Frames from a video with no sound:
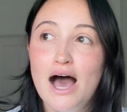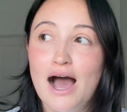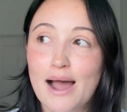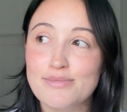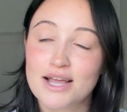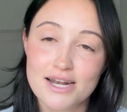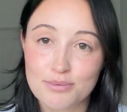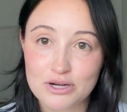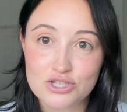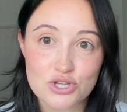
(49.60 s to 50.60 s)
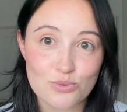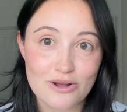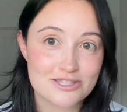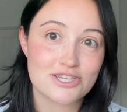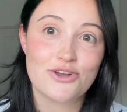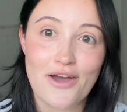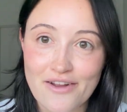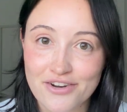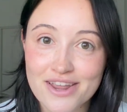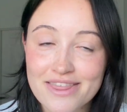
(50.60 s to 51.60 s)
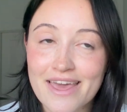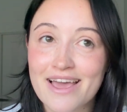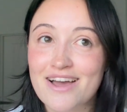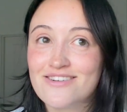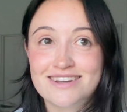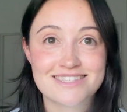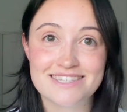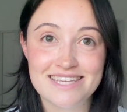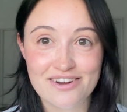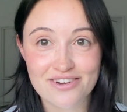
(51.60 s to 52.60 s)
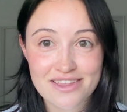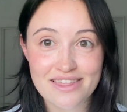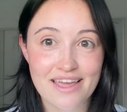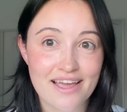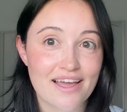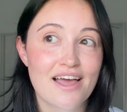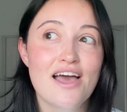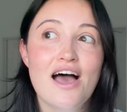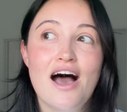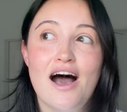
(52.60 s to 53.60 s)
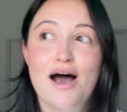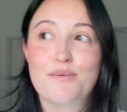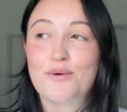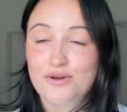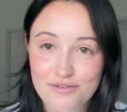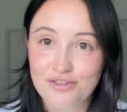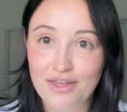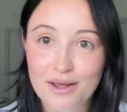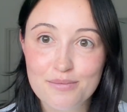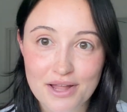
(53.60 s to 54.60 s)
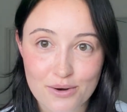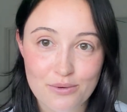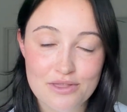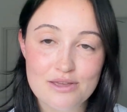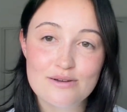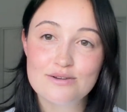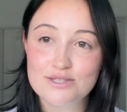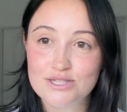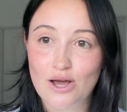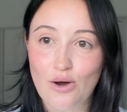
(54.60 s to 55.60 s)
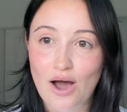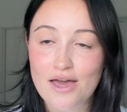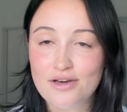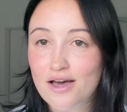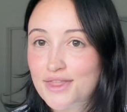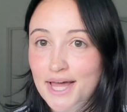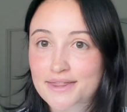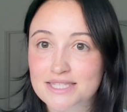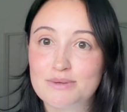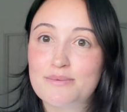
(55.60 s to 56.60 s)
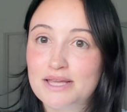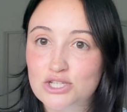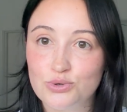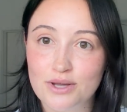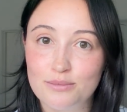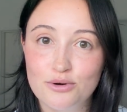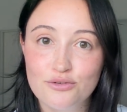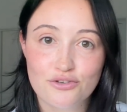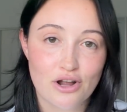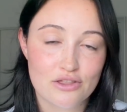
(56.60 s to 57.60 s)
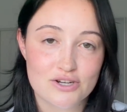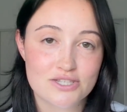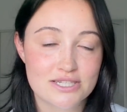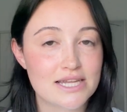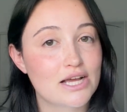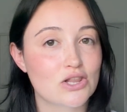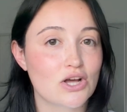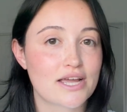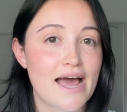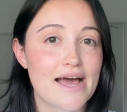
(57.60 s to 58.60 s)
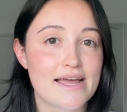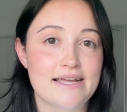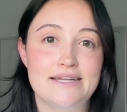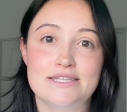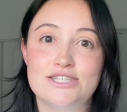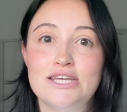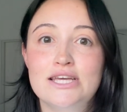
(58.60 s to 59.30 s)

I'm the kind of person who wants to know everything. I want to see everything. I want to feel like I'm there with you. So I thought that this might be enjoyable for others to take a look at and